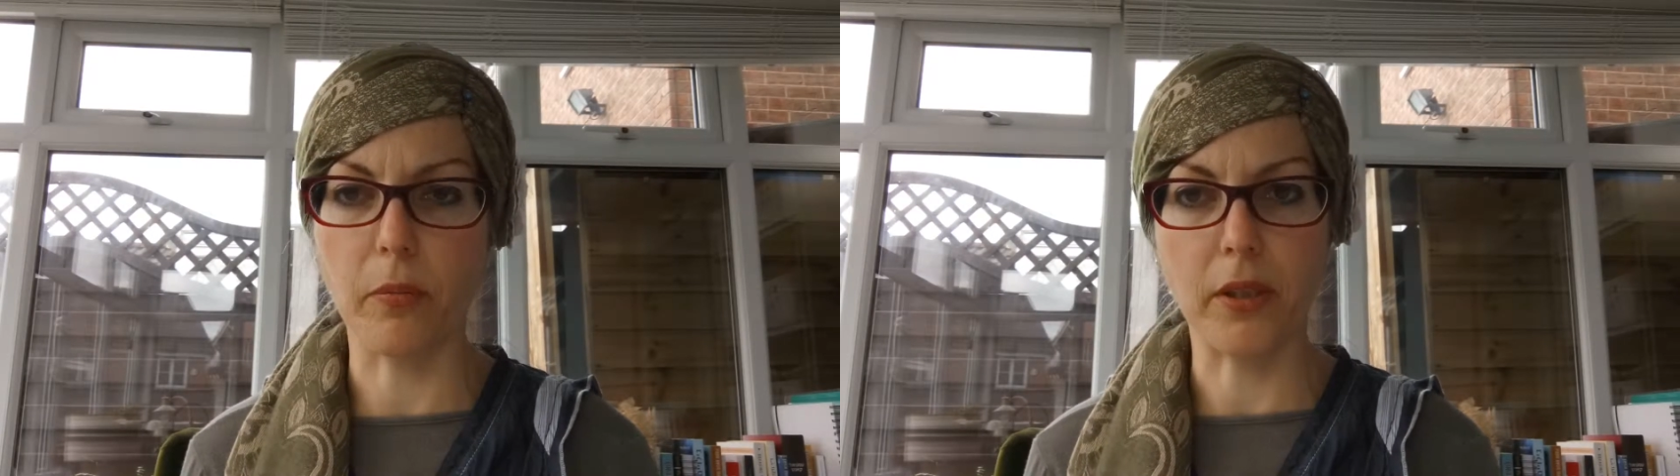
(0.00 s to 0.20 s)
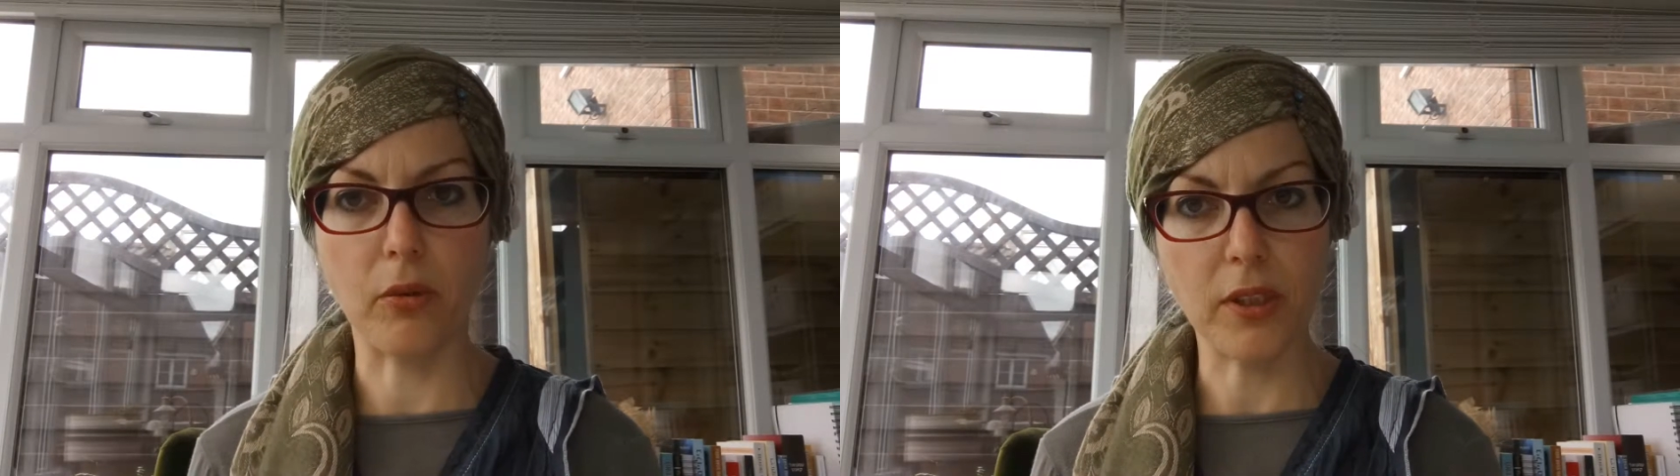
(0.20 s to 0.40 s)

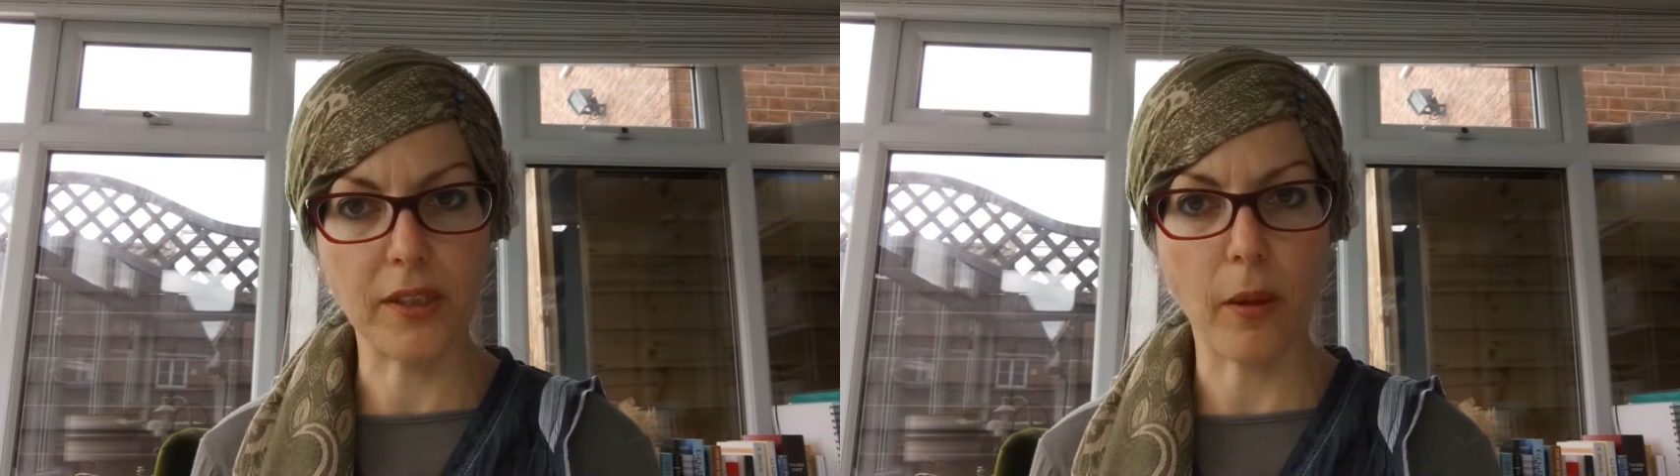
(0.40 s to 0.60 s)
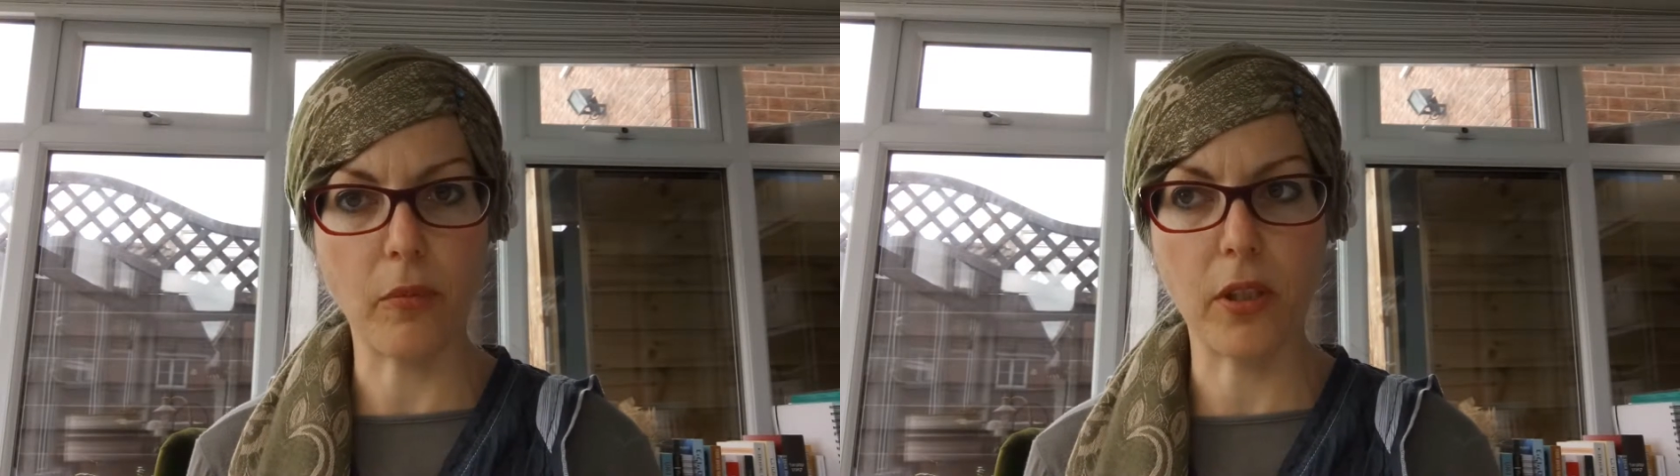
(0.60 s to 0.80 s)
But there
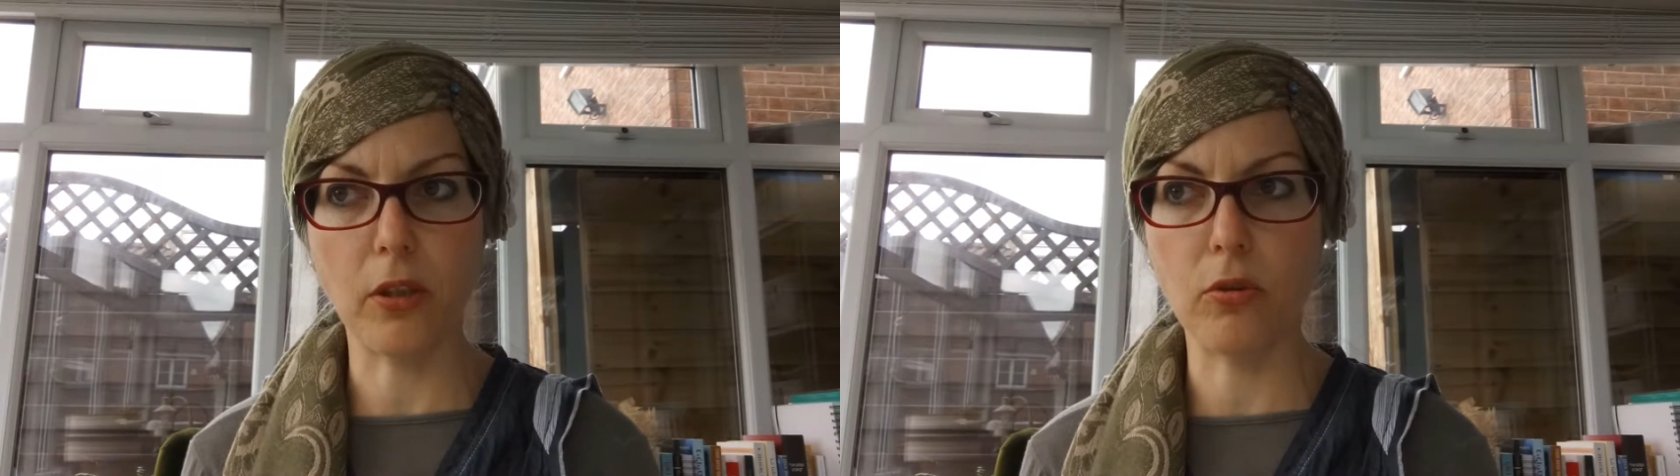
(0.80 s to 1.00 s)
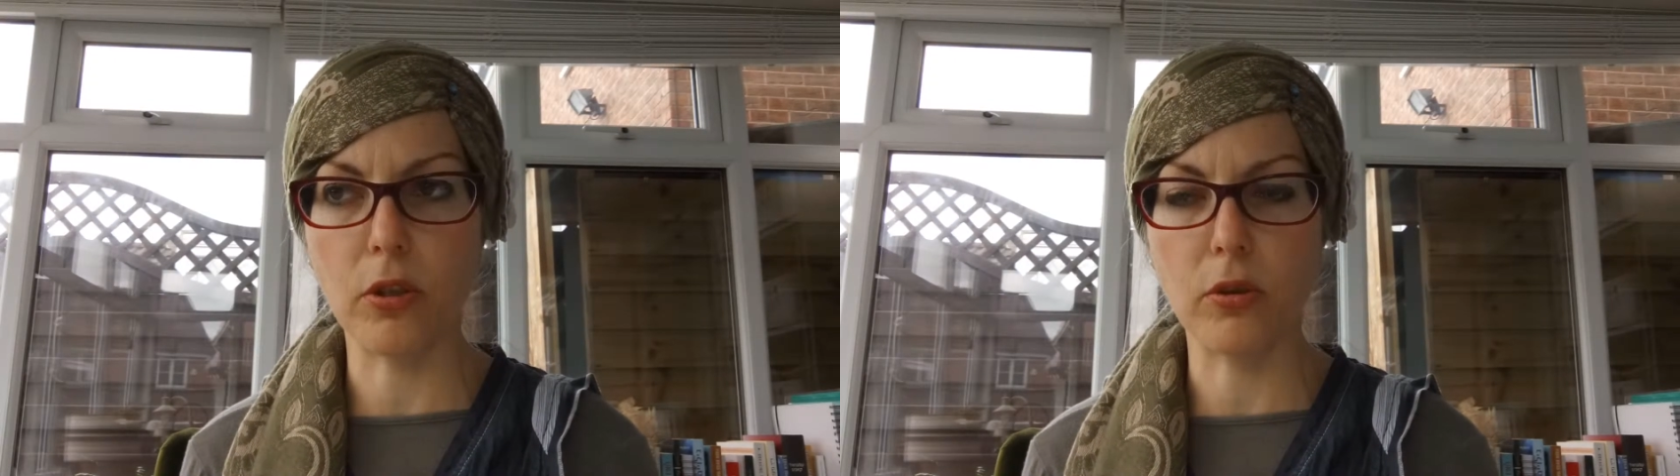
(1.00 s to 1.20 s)
is something
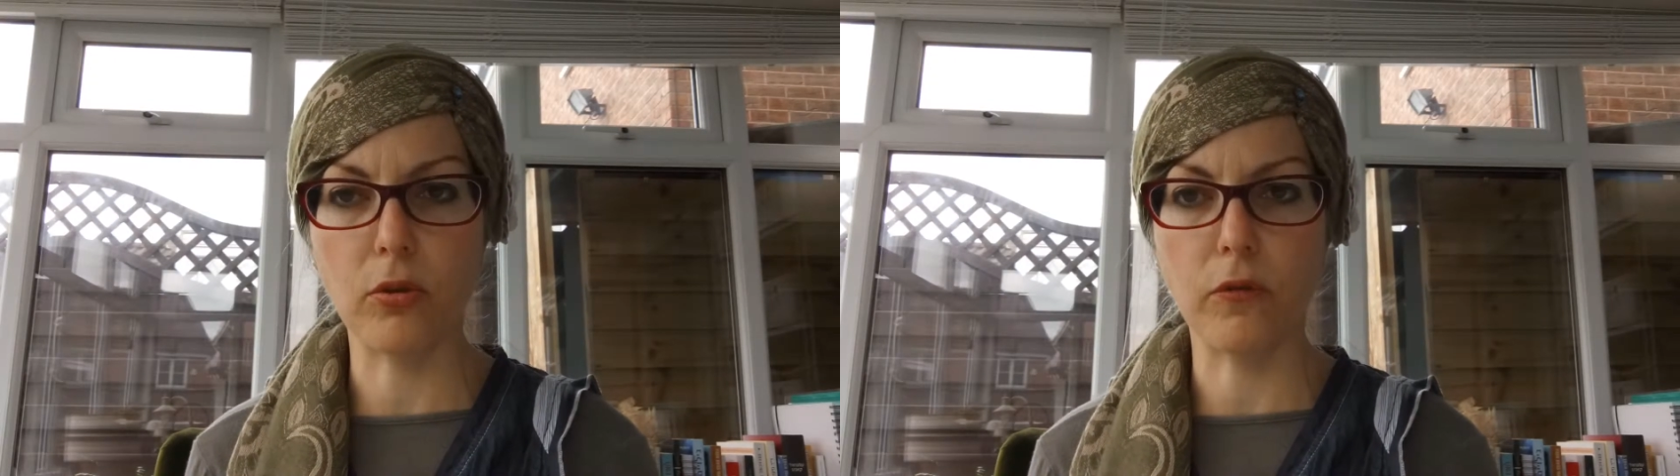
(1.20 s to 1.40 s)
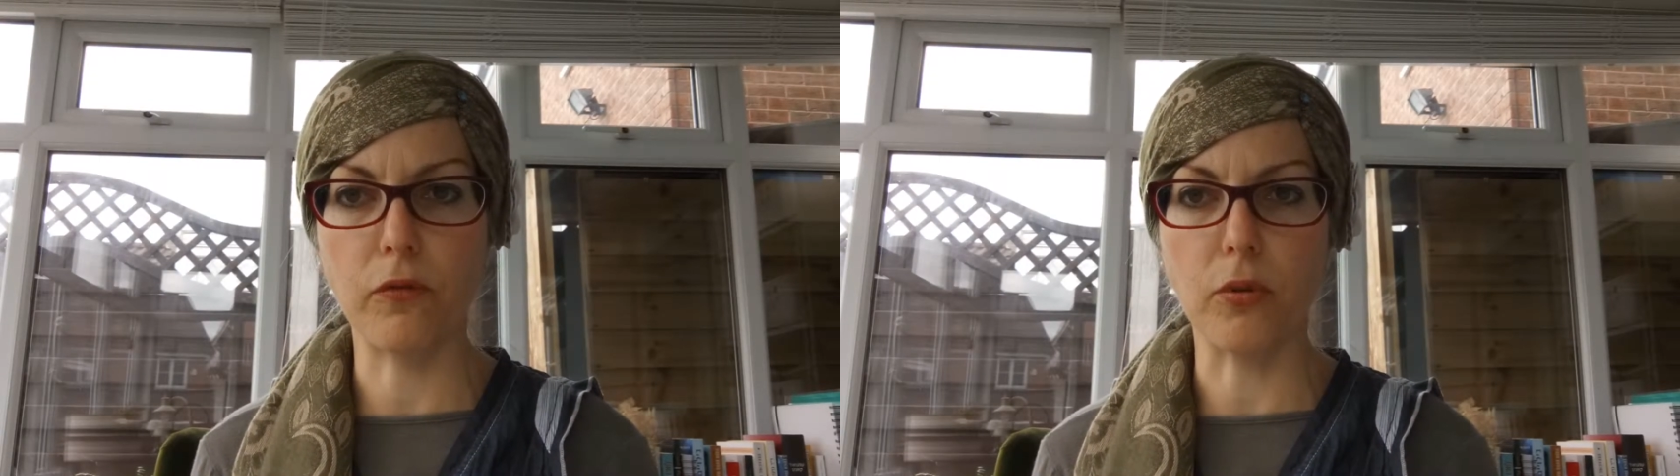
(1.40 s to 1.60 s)
you can do
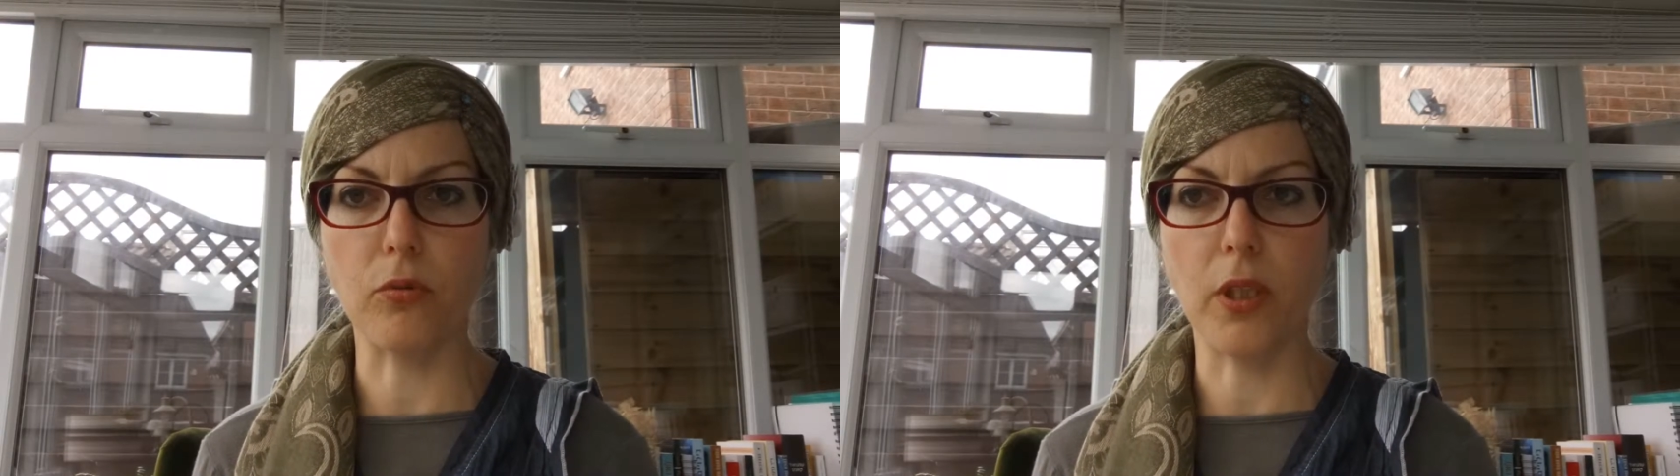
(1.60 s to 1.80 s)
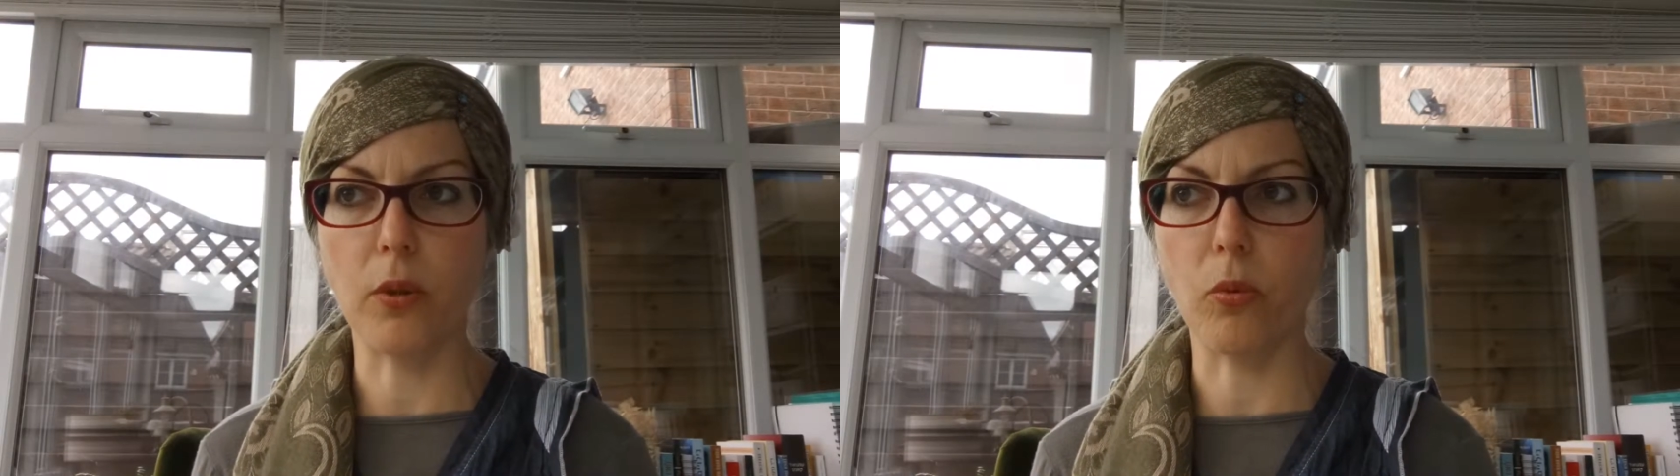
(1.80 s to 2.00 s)
if you
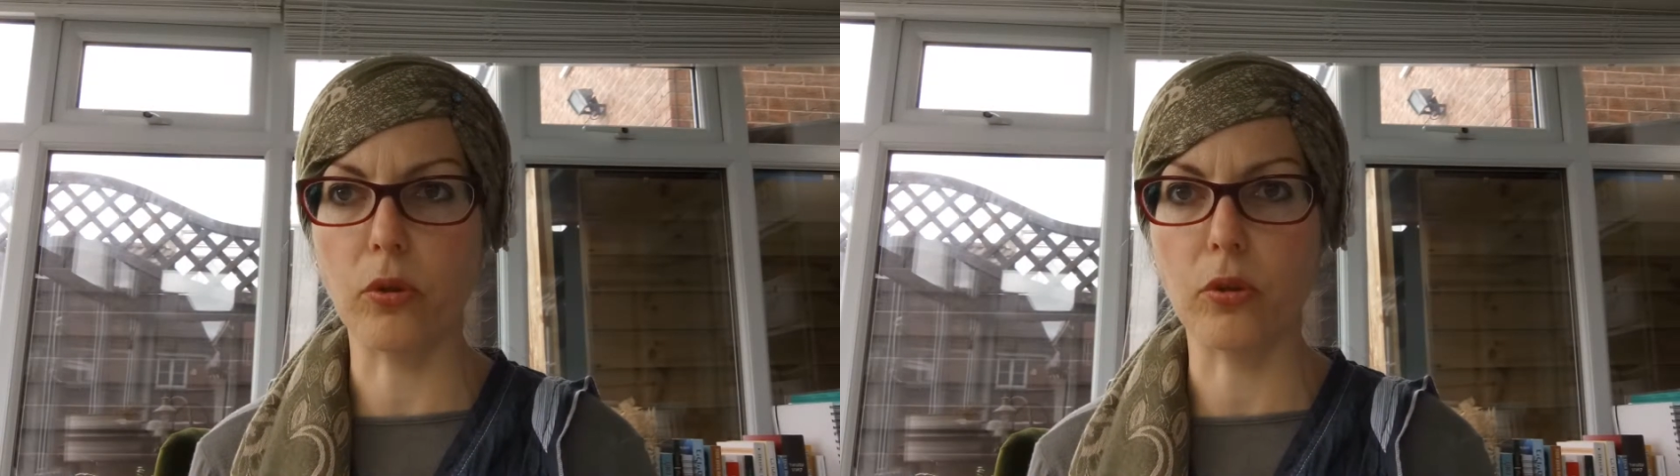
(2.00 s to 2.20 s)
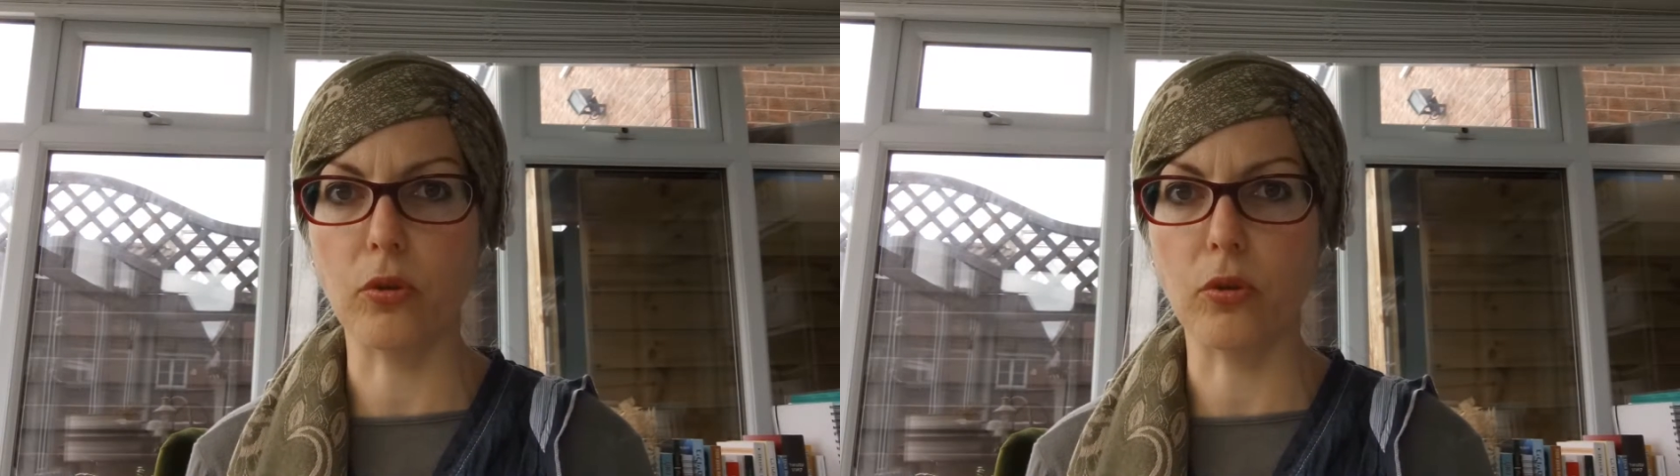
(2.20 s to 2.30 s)
really want